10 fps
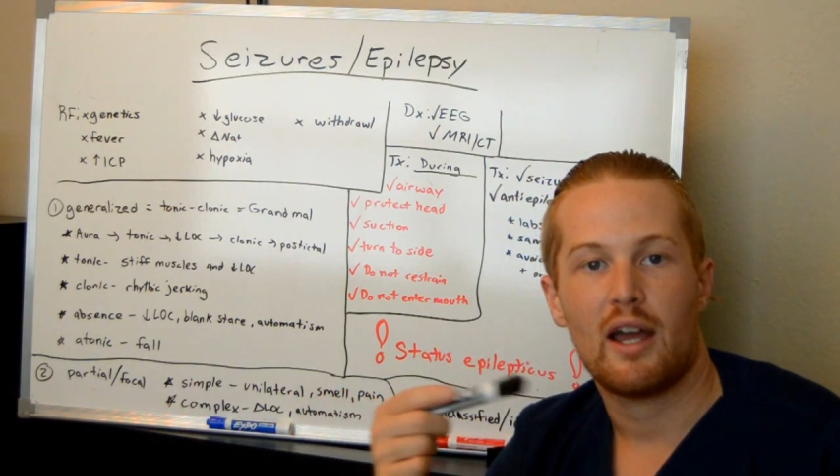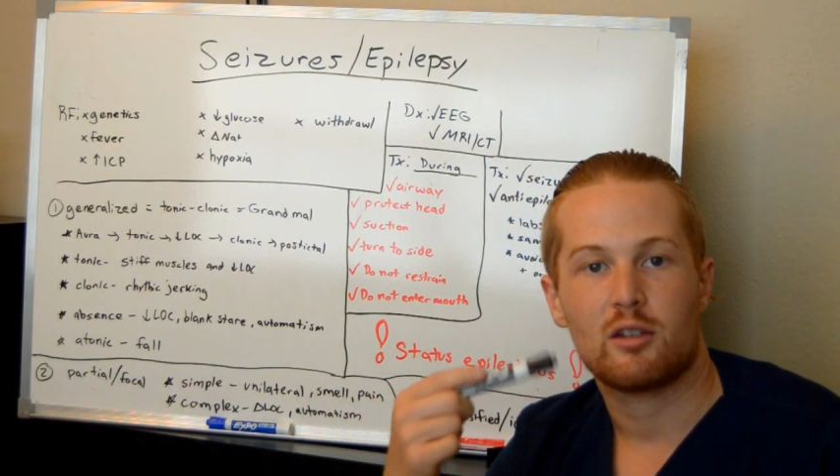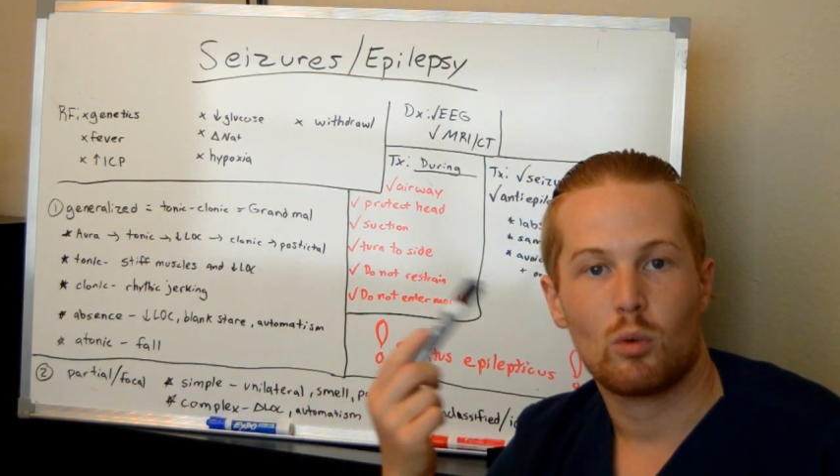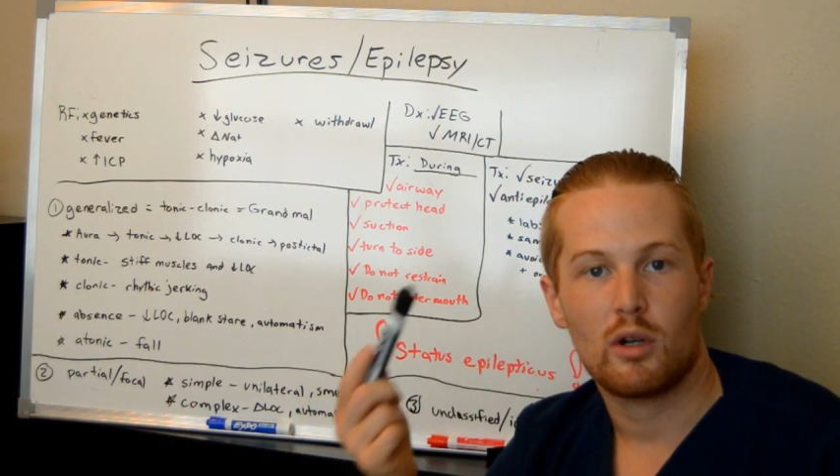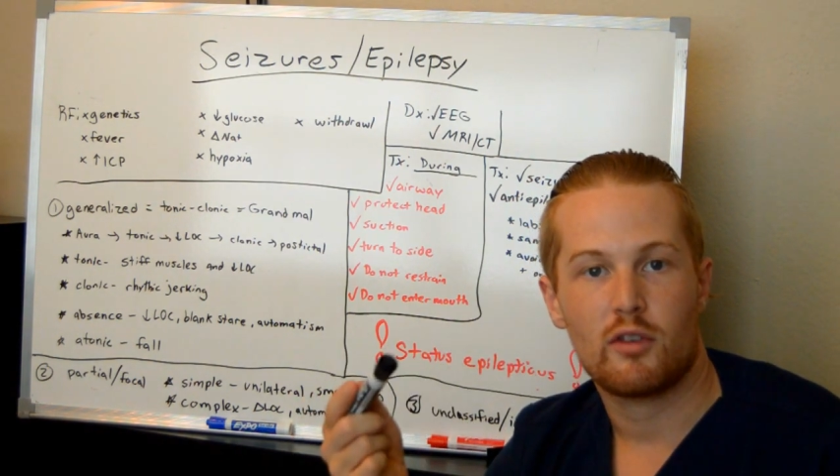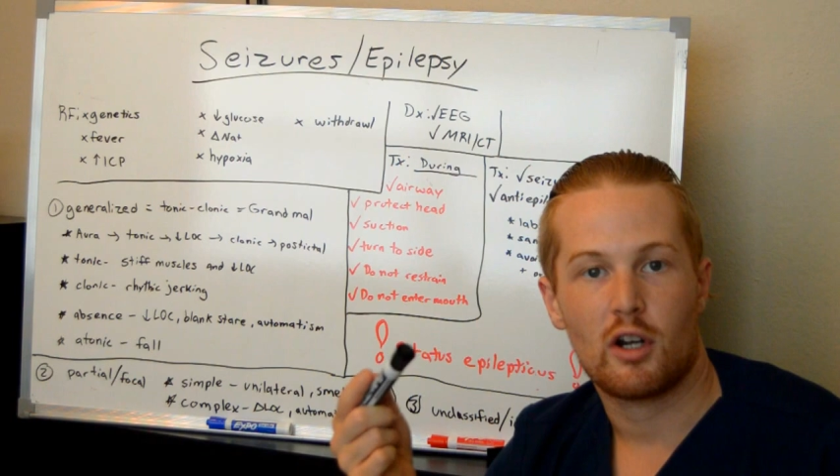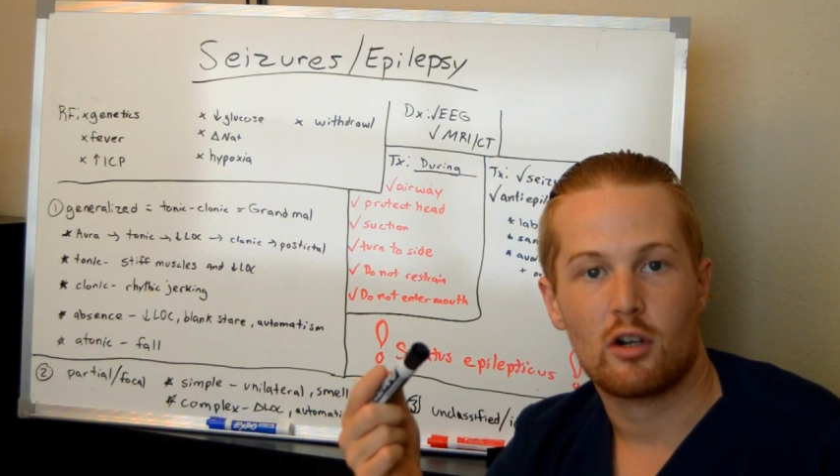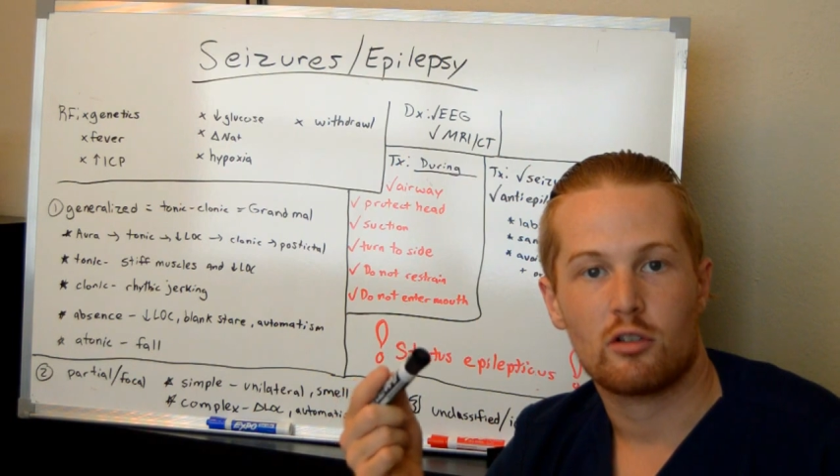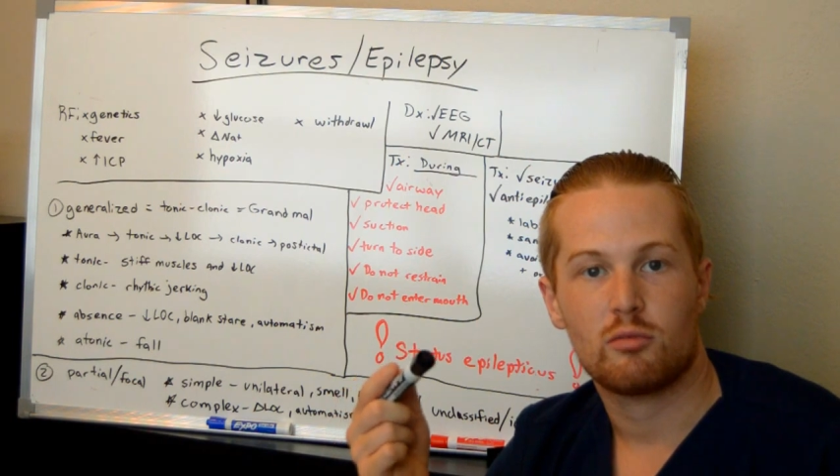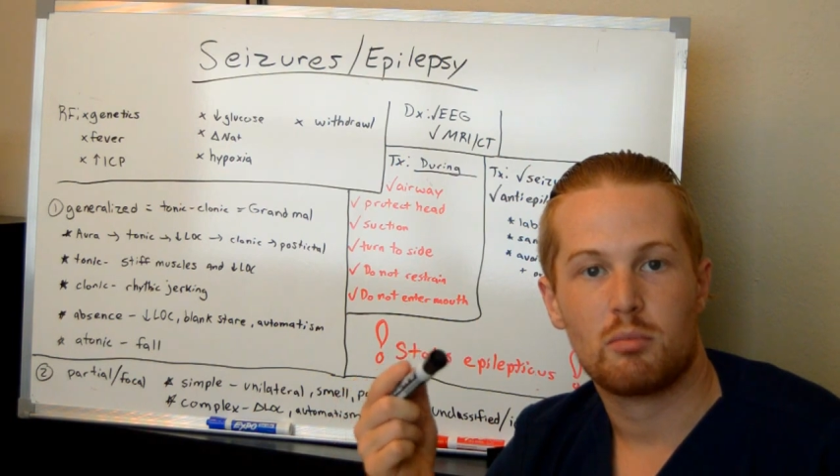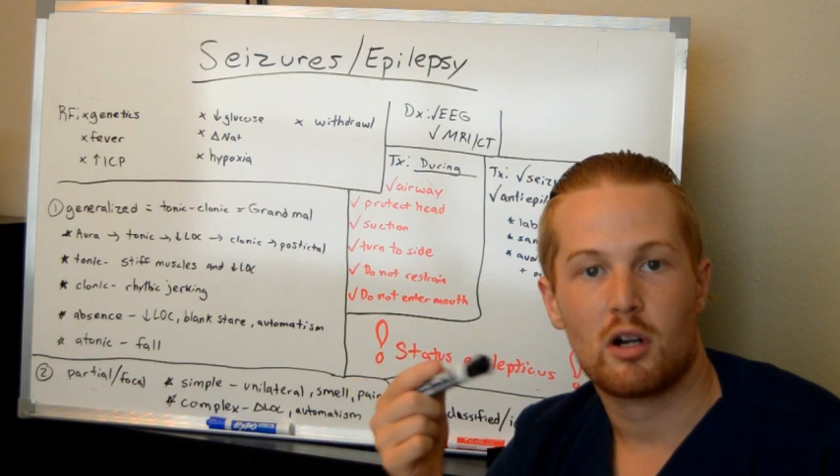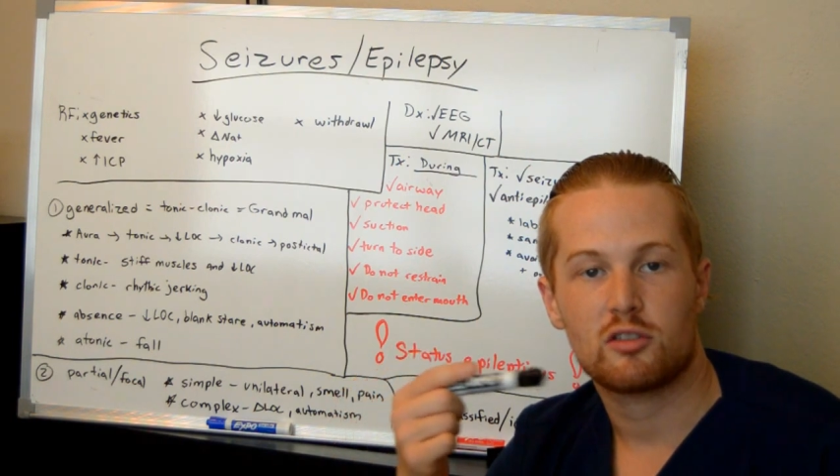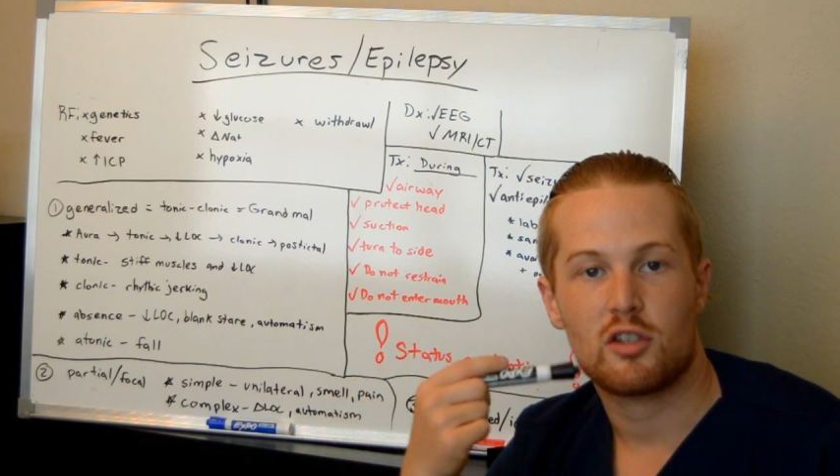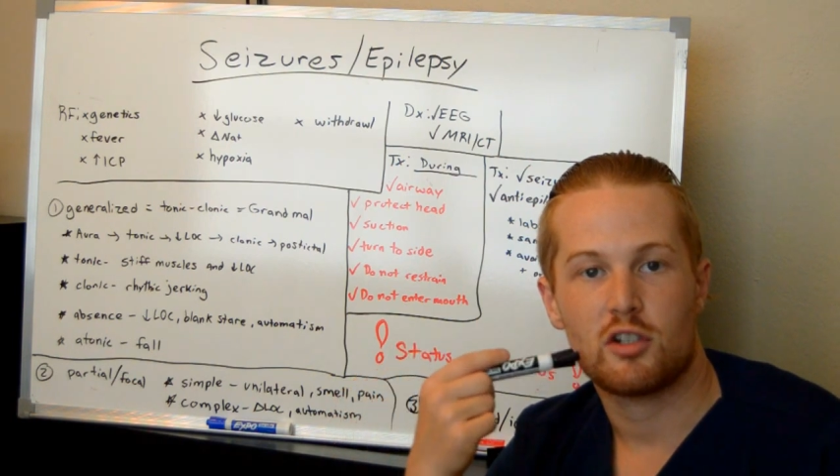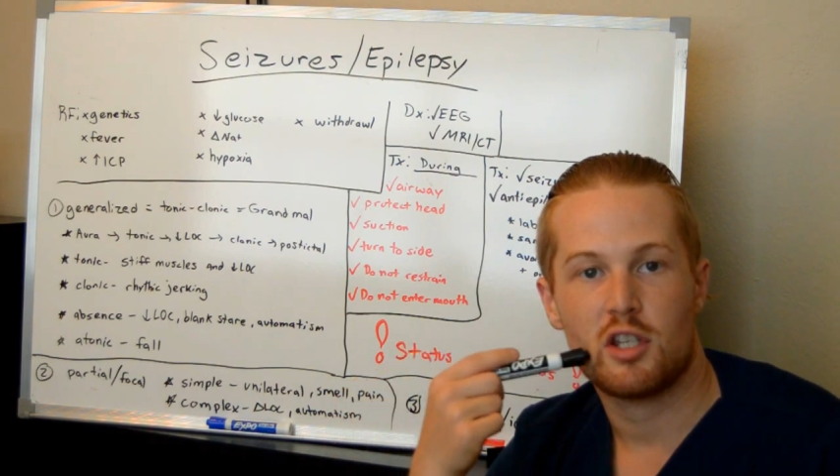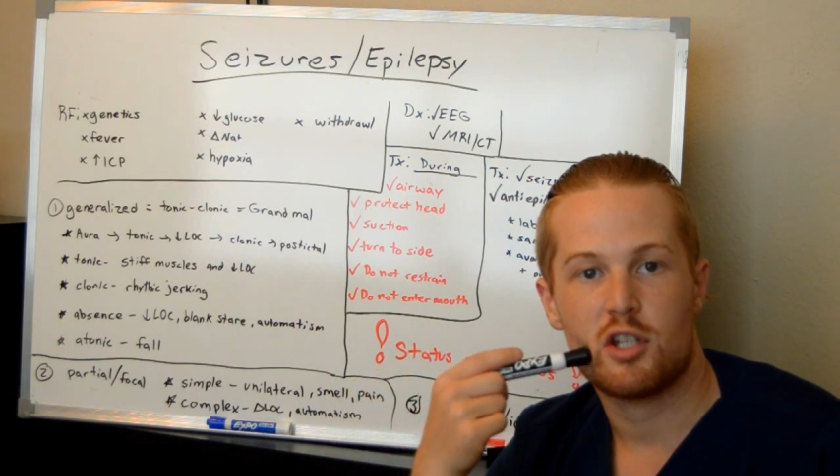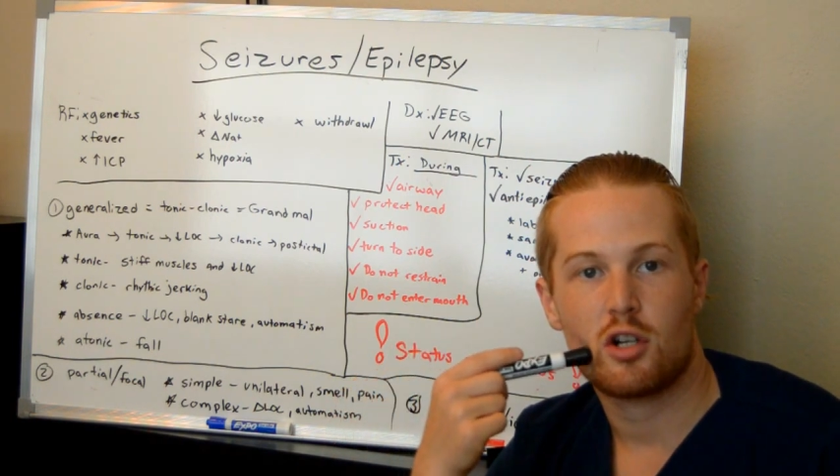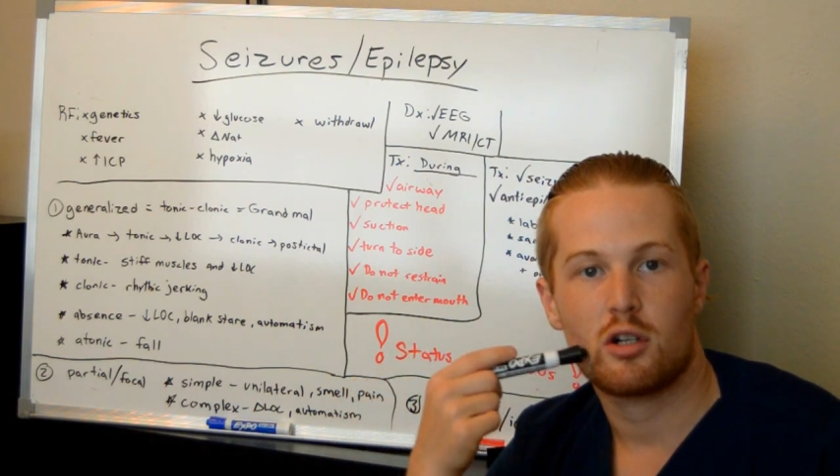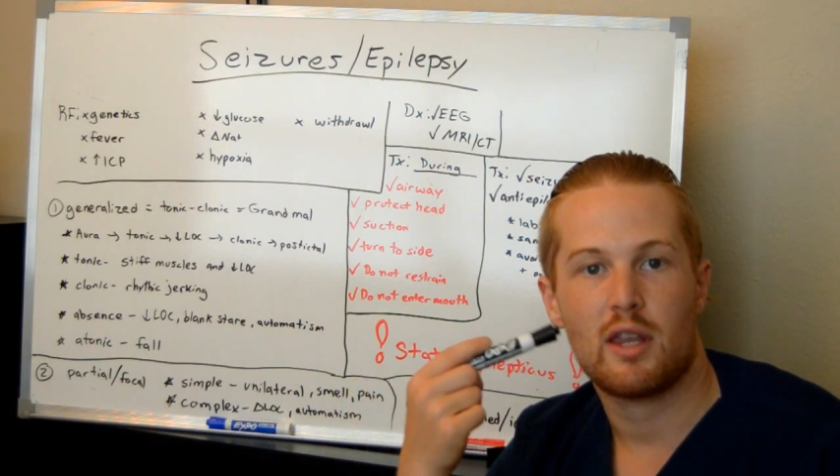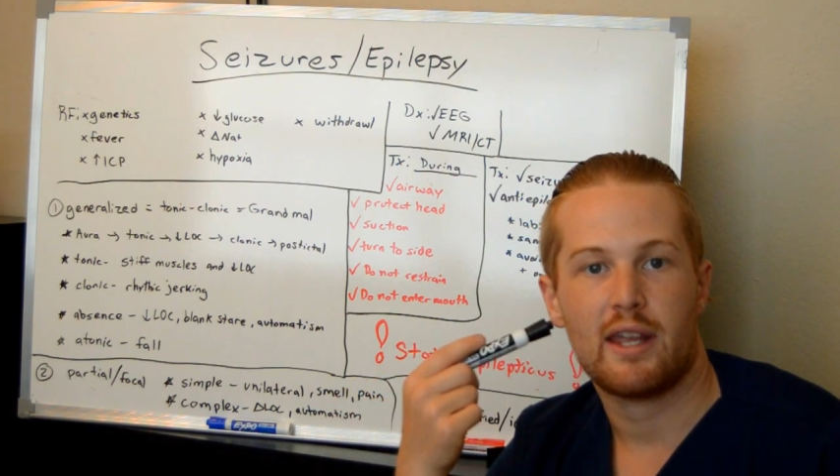as one of their parts of their
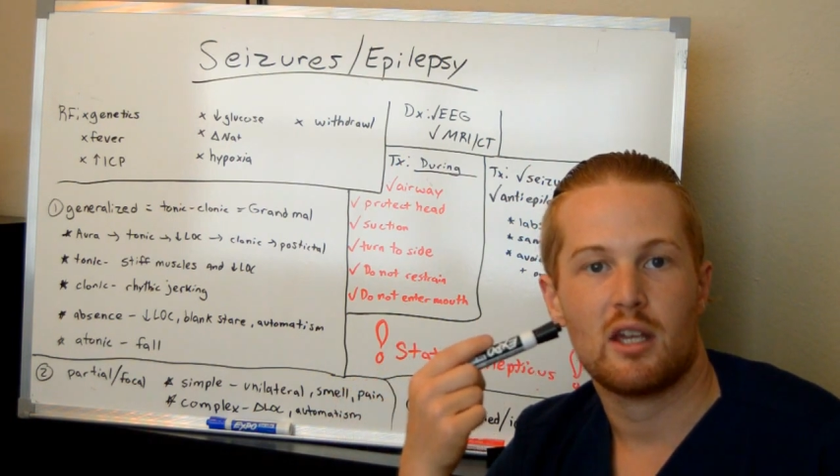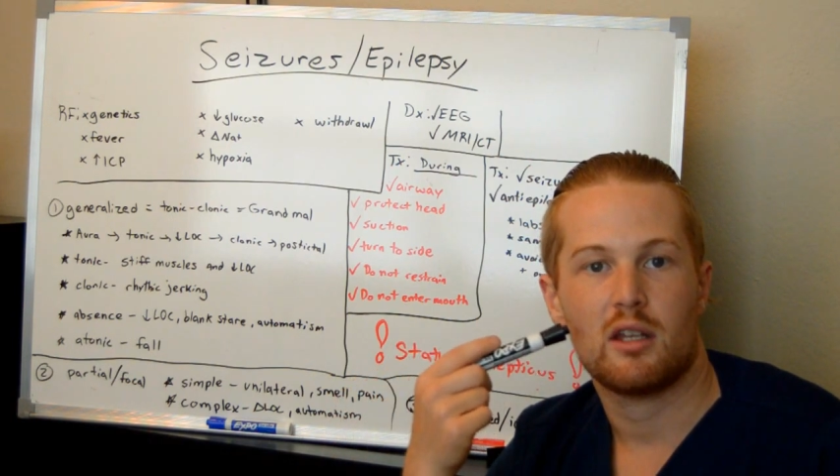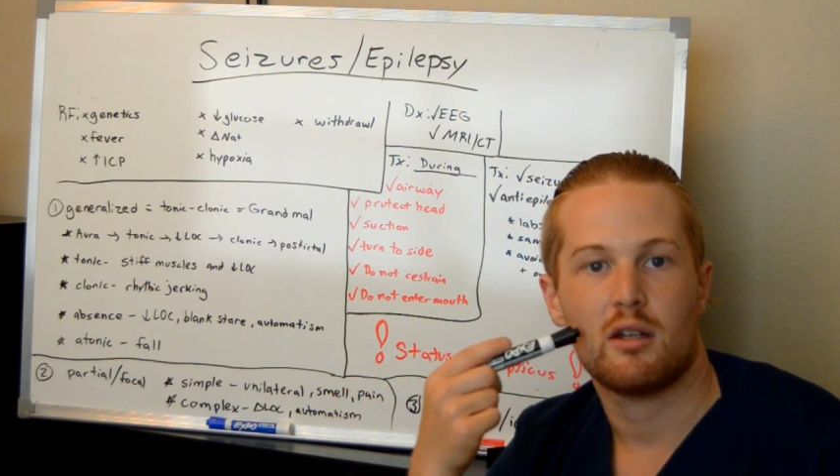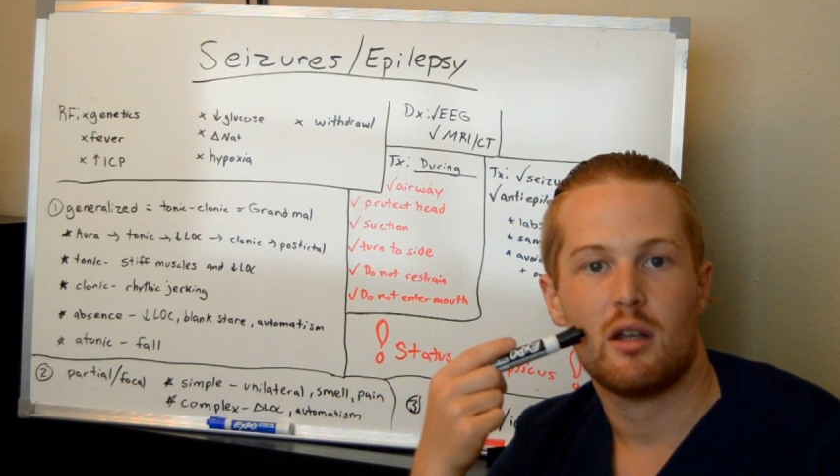seizure, they could